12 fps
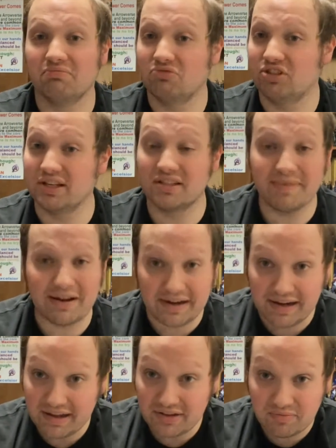just about
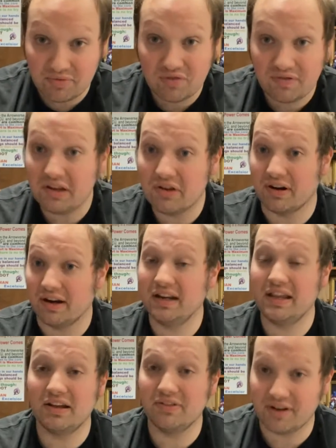any other movie or
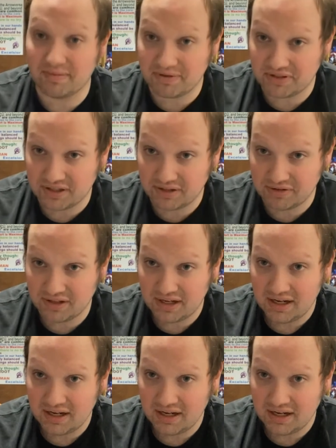any other episode.